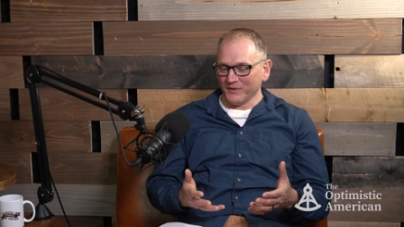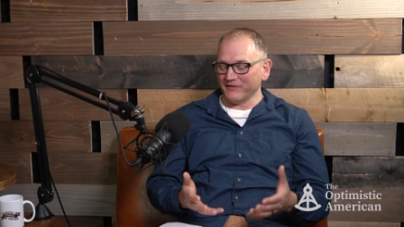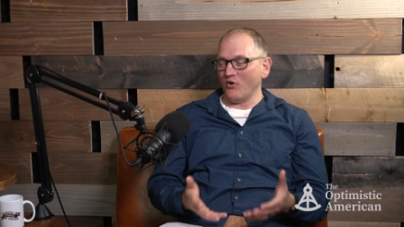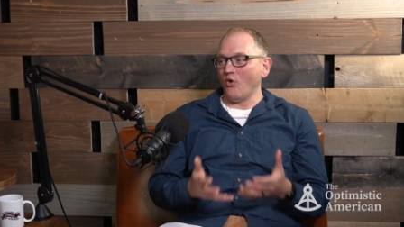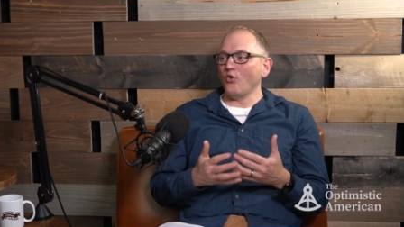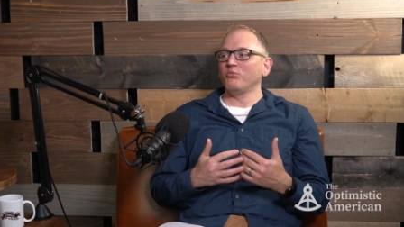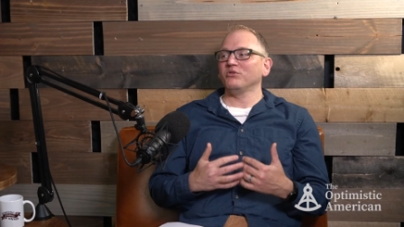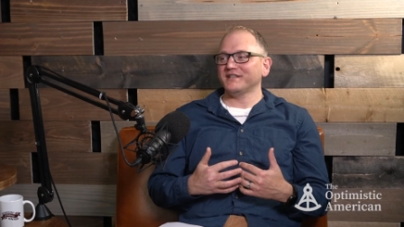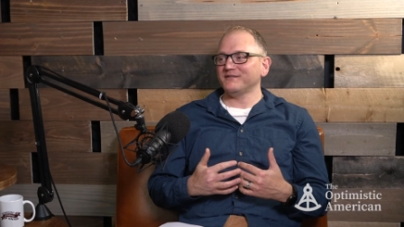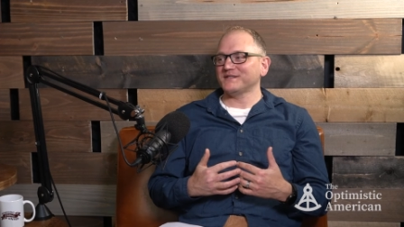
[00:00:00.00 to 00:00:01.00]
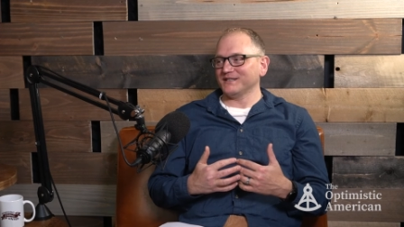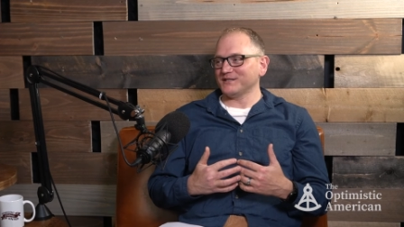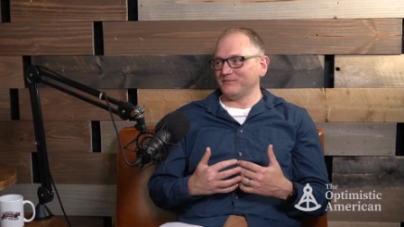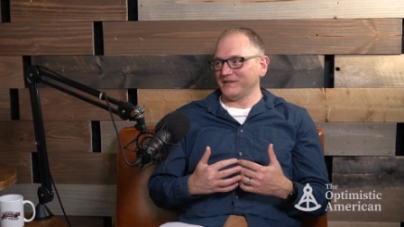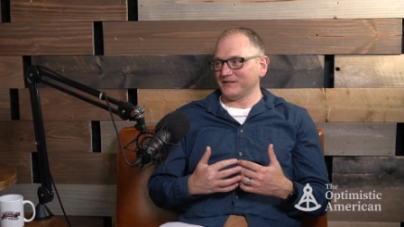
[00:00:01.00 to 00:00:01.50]
we have a whole belief
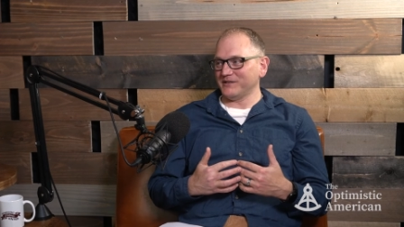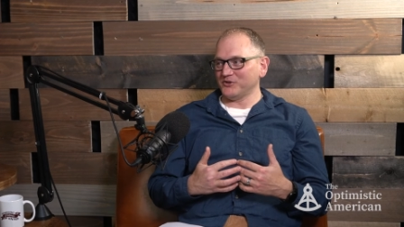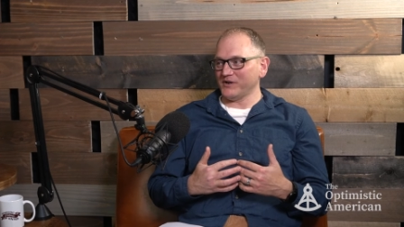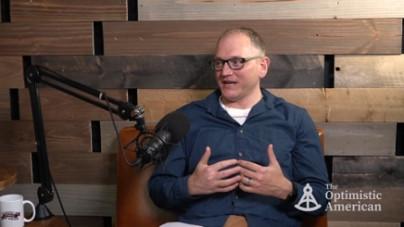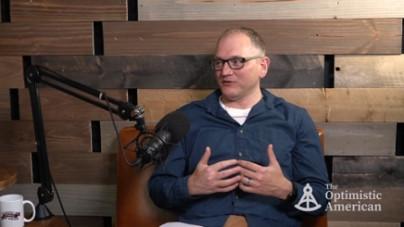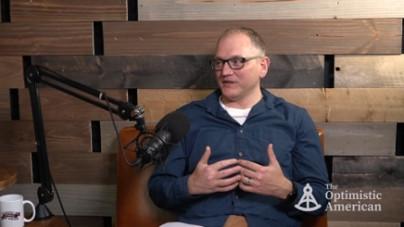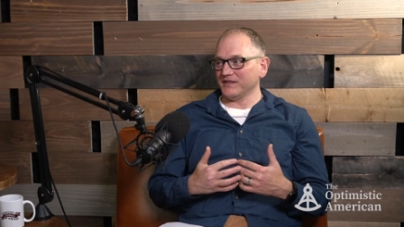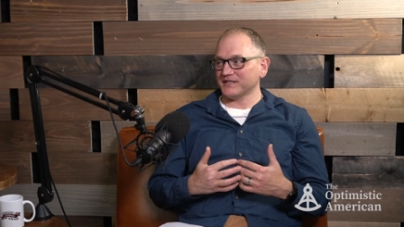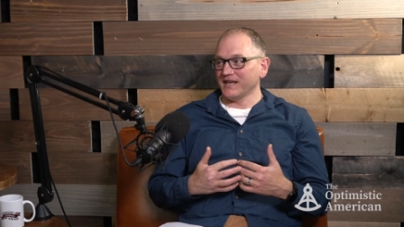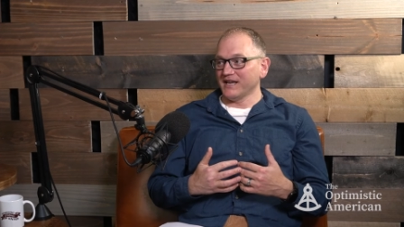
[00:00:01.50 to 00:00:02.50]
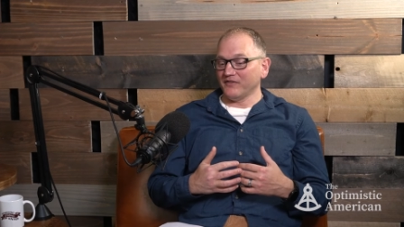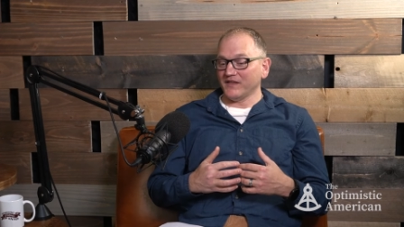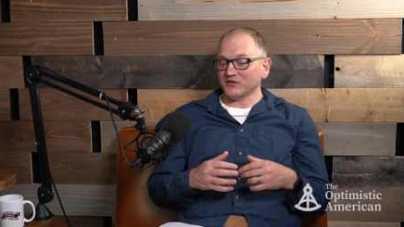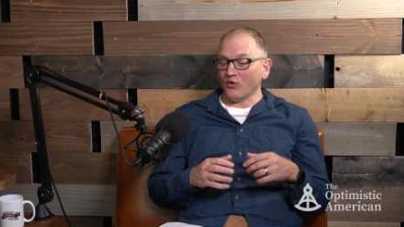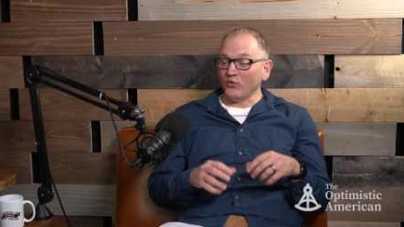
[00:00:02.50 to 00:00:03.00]
system that's been created with us
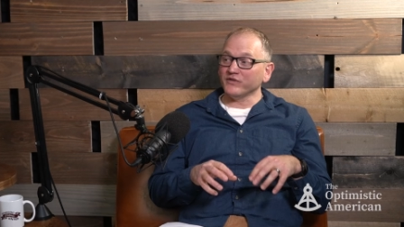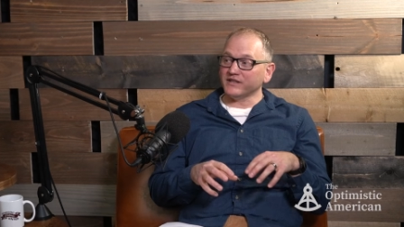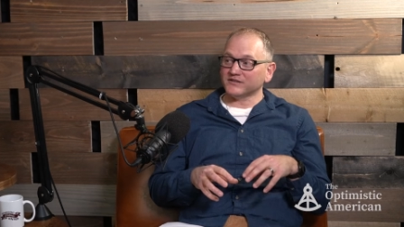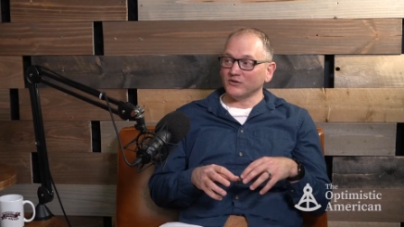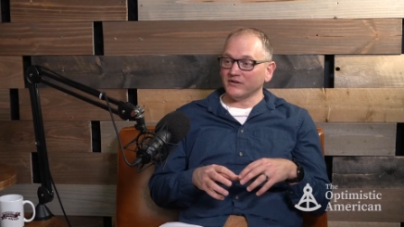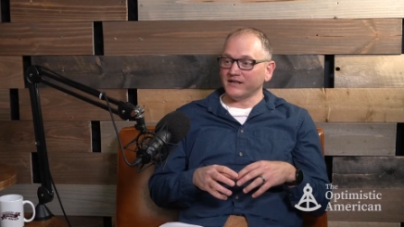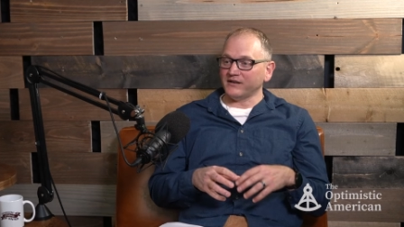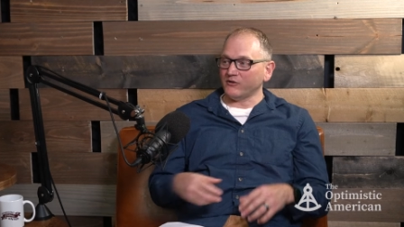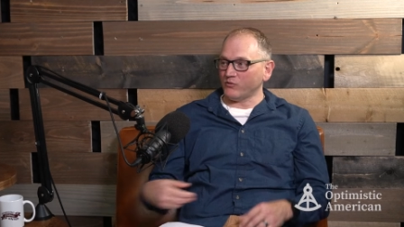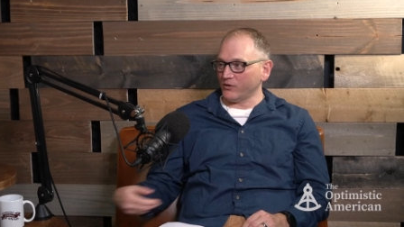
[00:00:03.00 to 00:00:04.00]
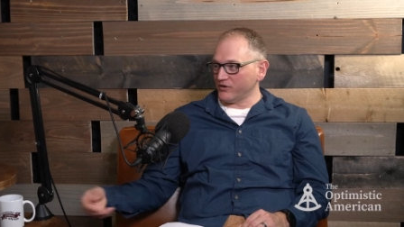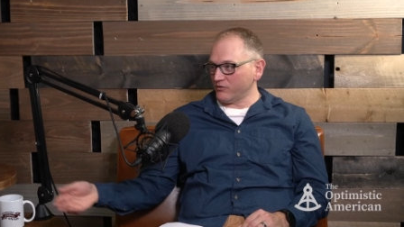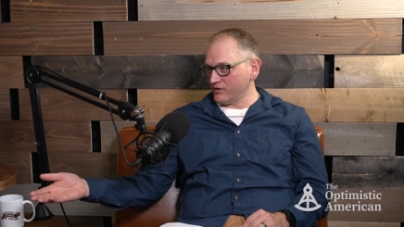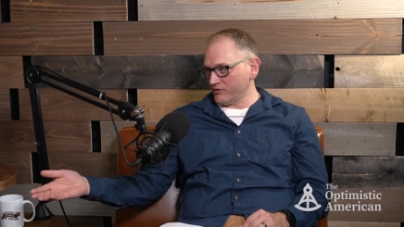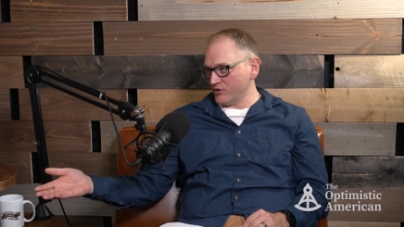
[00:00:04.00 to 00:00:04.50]
that's only so like where were you,
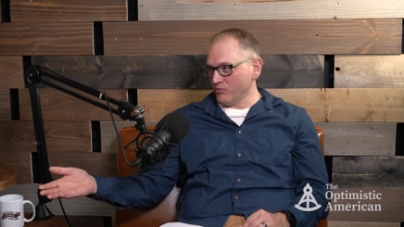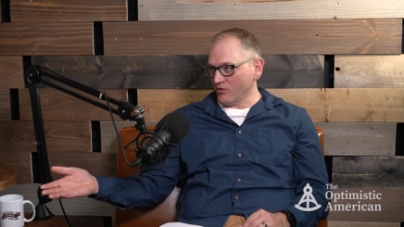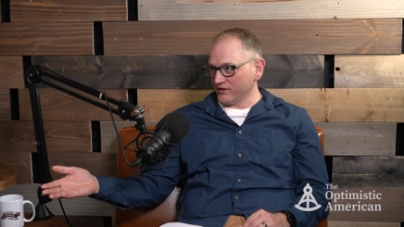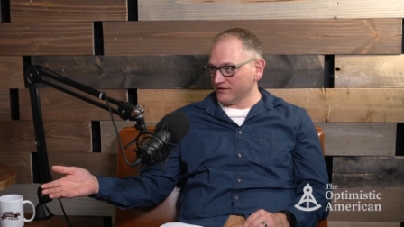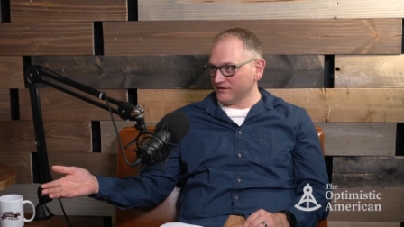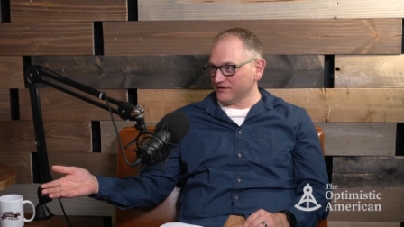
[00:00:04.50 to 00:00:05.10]
where were you born